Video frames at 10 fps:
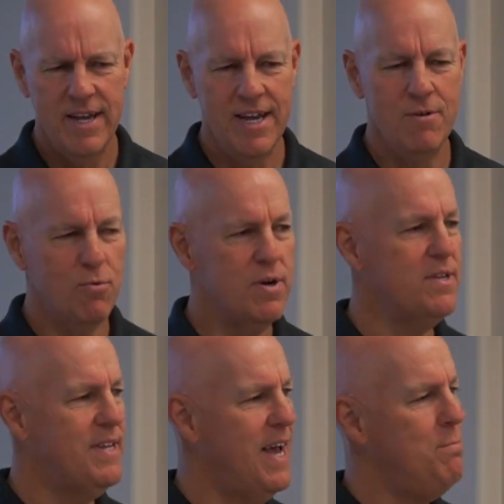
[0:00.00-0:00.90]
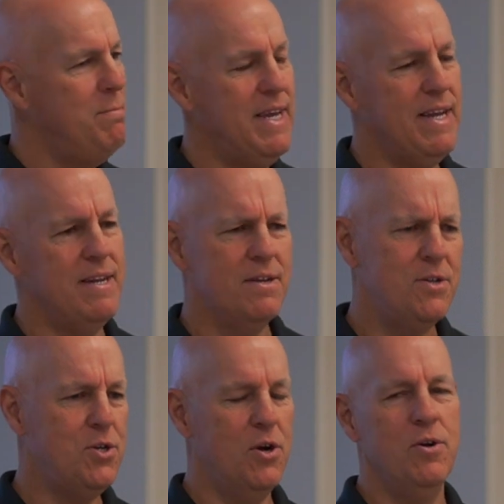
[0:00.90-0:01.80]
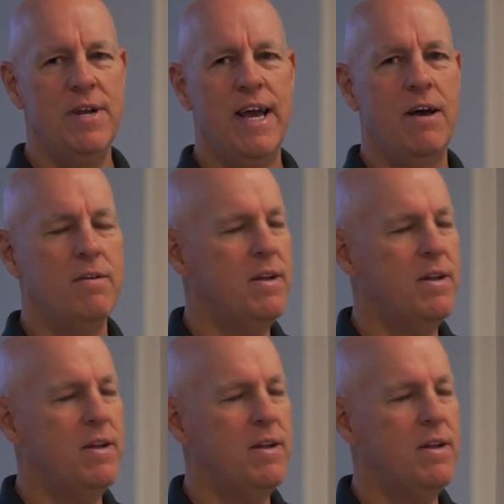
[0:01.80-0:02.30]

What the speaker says: and what does that mean, turn down?